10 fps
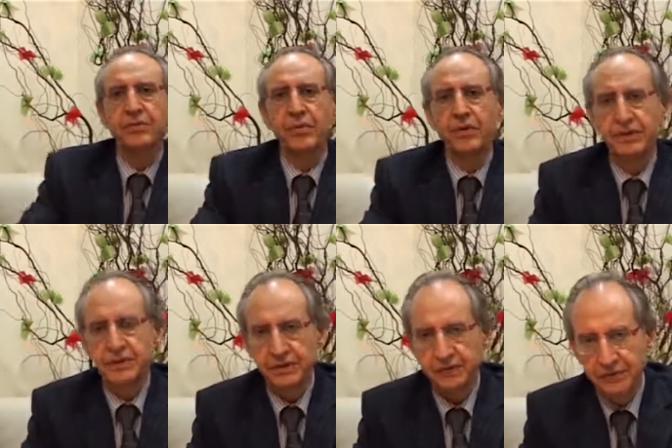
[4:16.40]

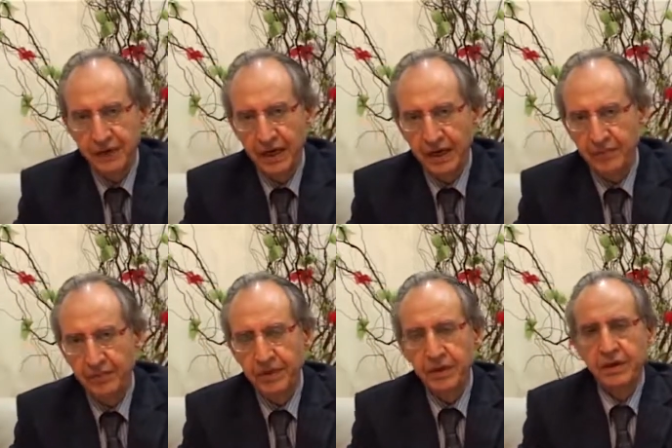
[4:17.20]
point of
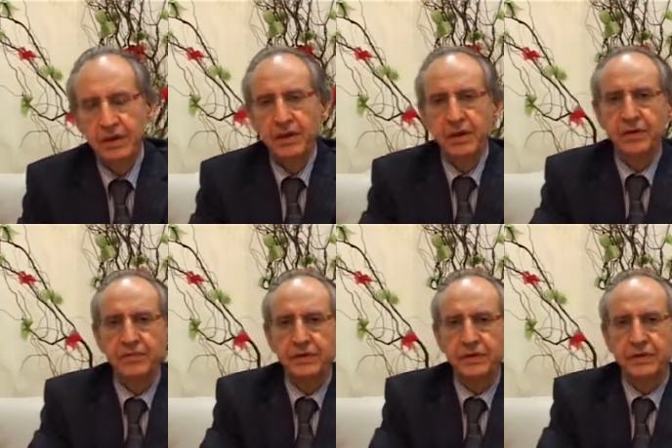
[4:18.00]
time
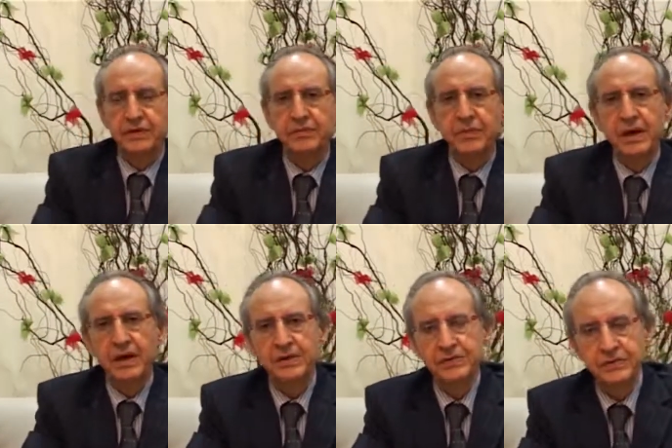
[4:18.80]
after the
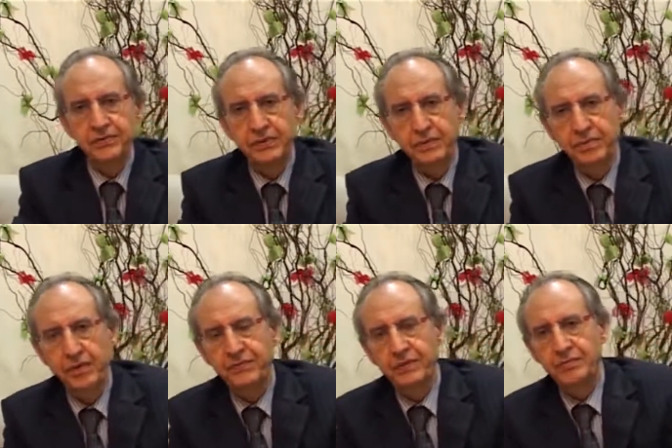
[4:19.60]
demise of the
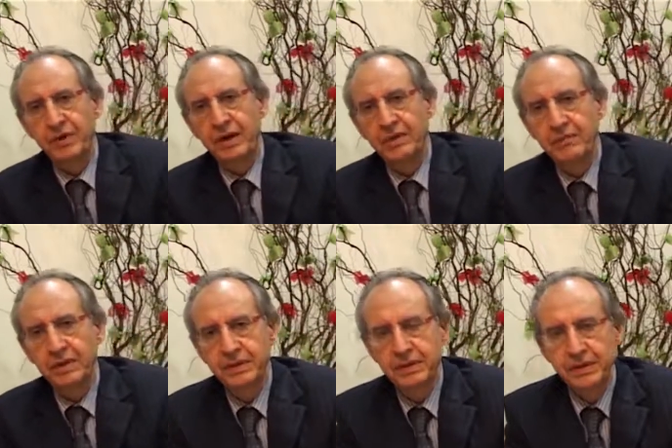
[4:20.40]
Prophet
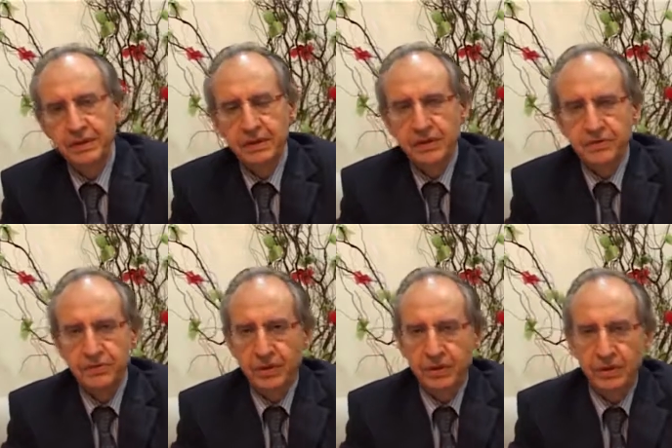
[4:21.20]
Muhammad
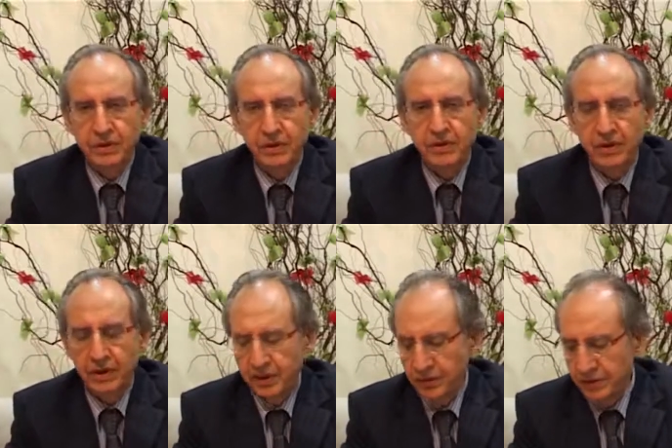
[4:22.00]
sallallahu
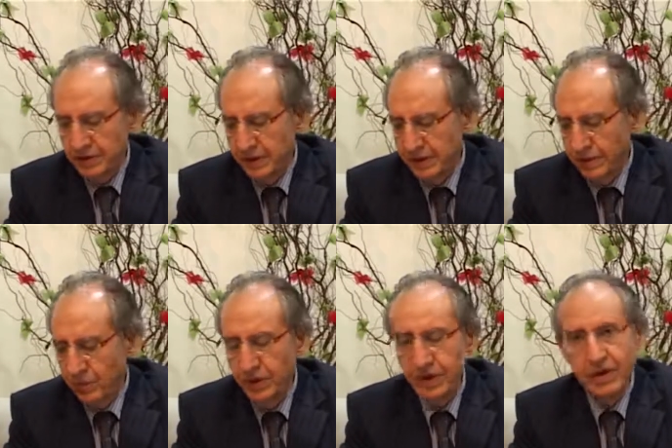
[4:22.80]
alaihi
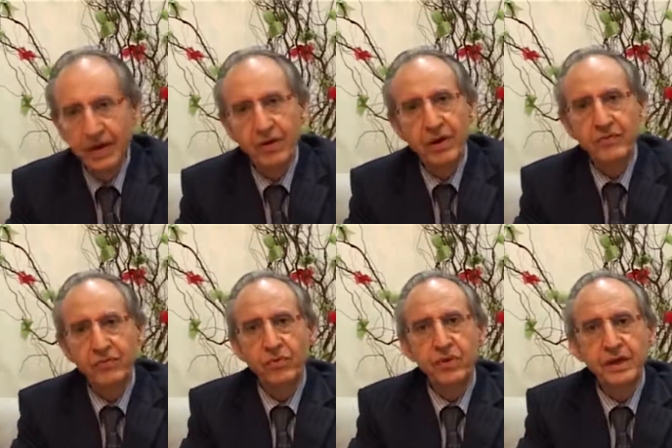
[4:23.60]
wasallam, we now
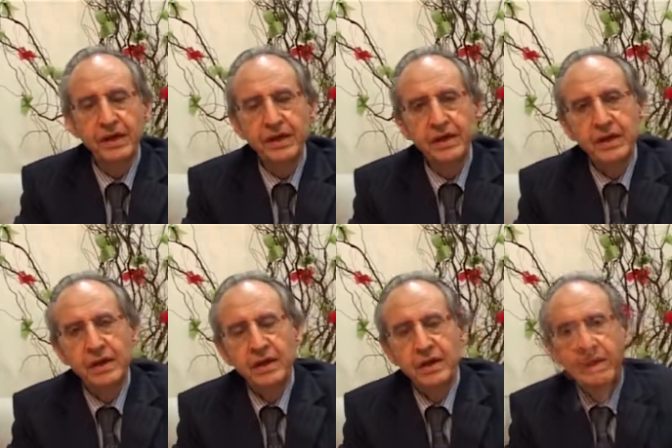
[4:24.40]
have only
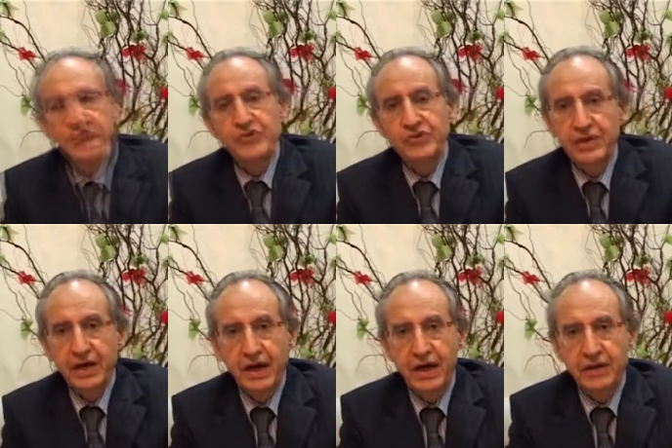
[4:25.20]

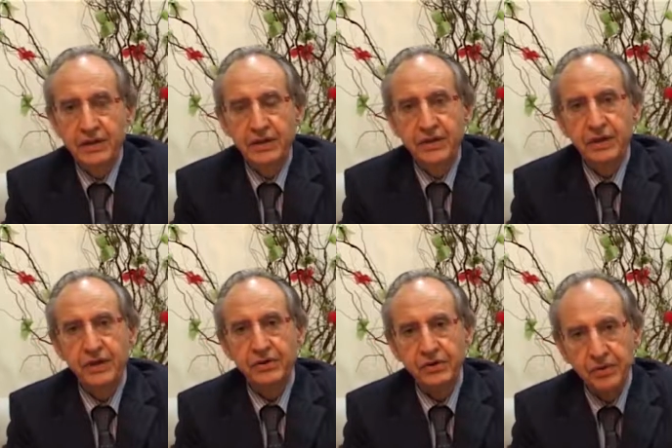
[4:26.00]
ijtihad,
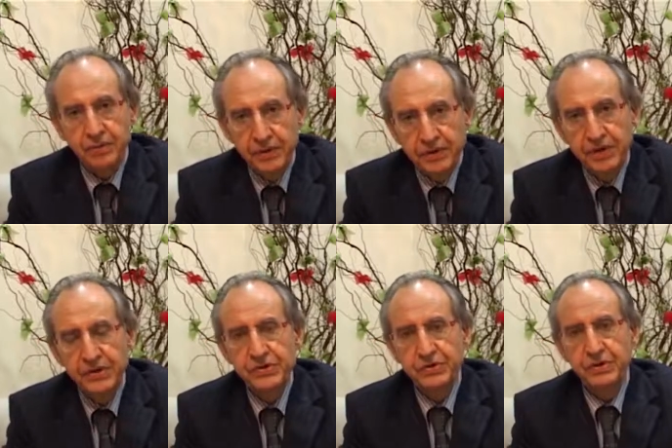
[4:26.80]

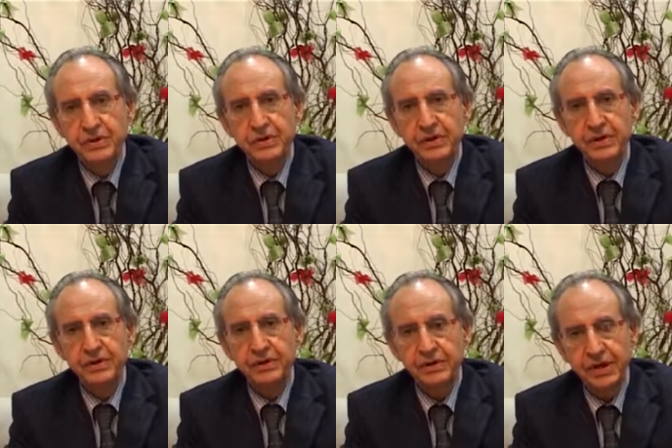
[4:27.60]
interpretation
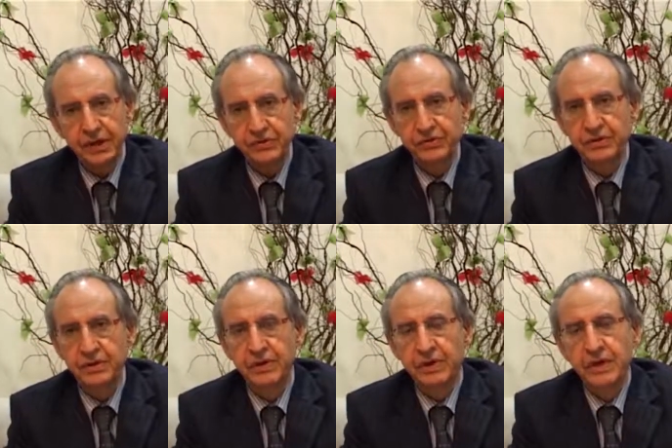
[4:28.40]
and
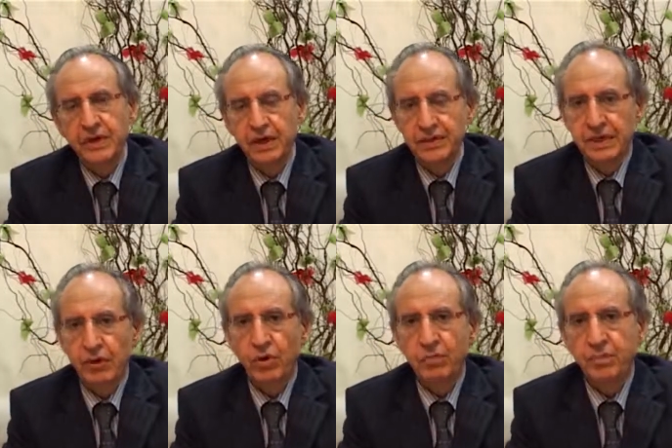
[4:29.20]
deduction as
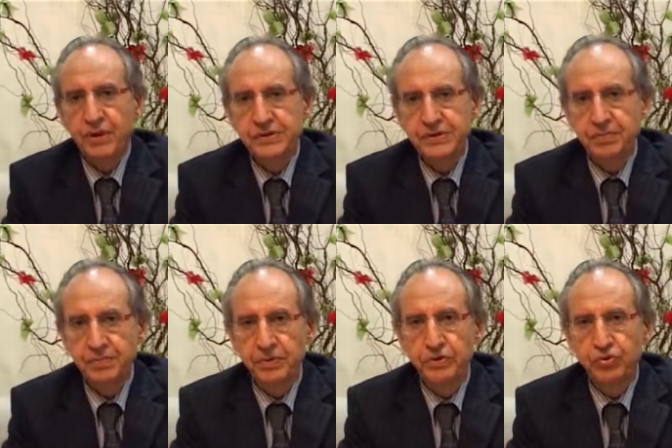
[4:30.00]
our
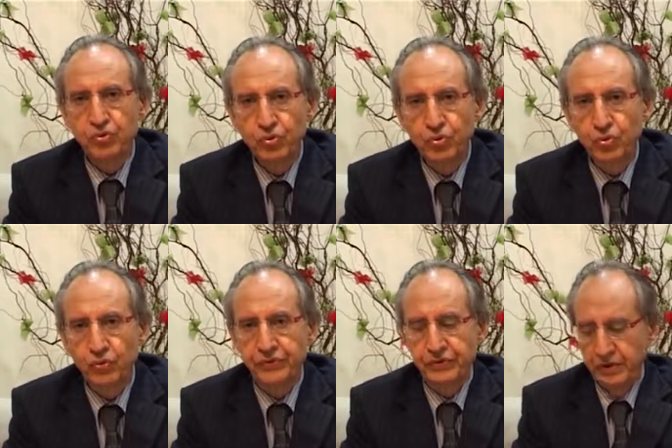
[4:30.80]
principal
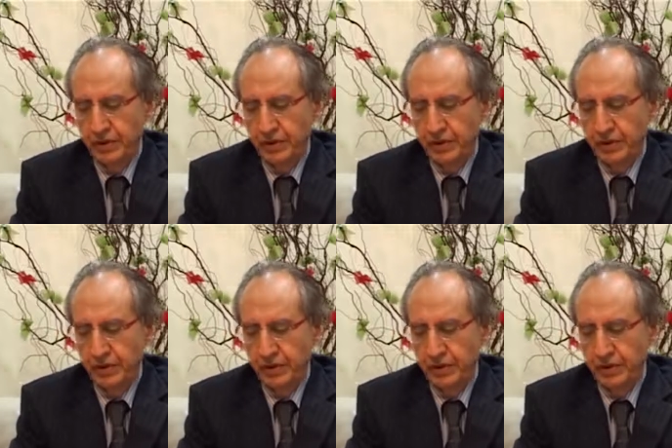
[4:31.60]
tools